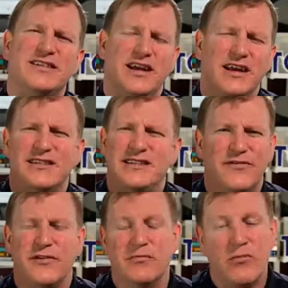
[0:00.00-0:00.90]
and
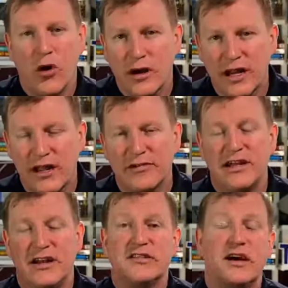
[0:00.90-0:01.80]
different marketing
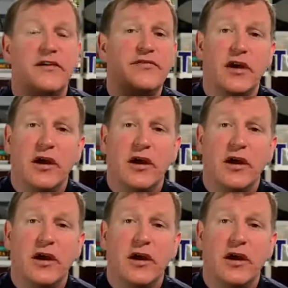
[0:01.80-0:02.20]
related stuff.